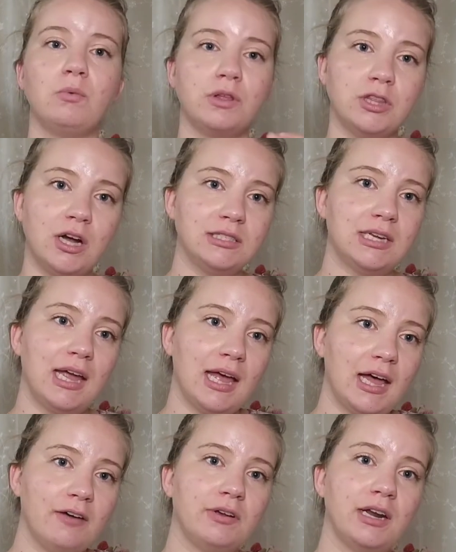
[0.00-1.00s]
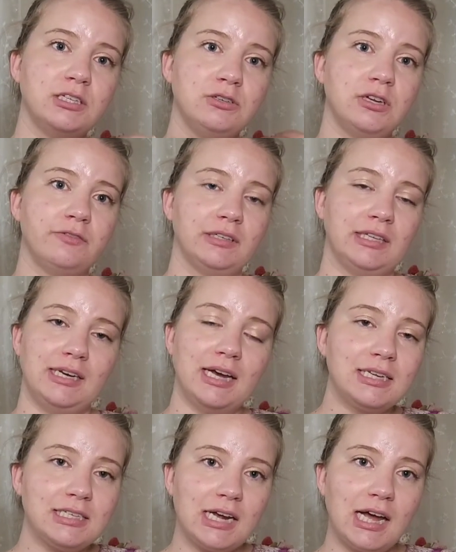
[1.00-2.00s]
what thoughts I have, what I do differently
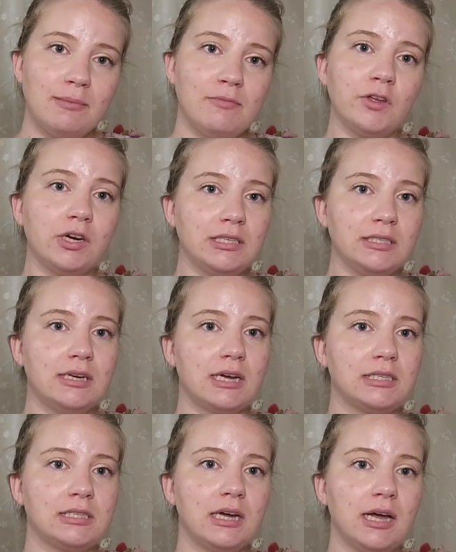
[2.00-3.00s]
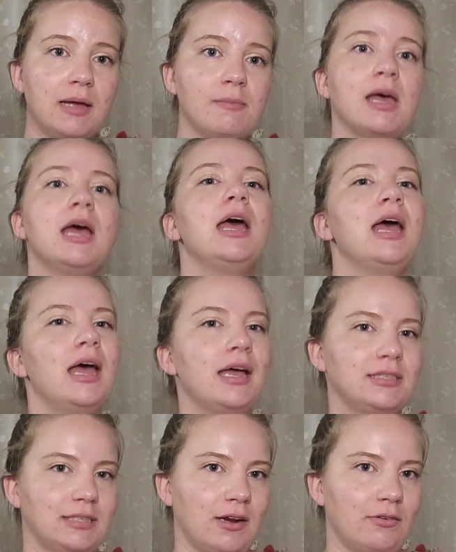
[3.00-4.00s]
next time, if there is a next time,
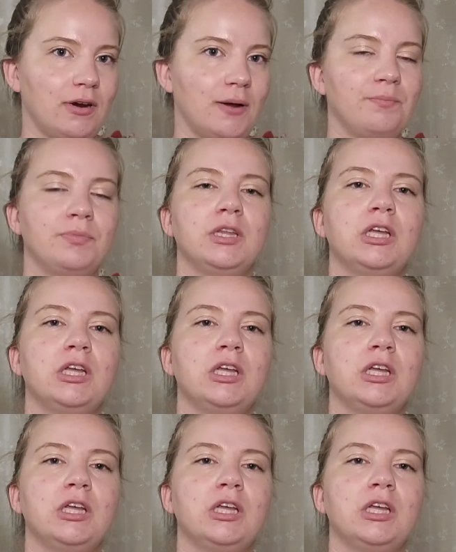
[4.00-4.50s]
etc.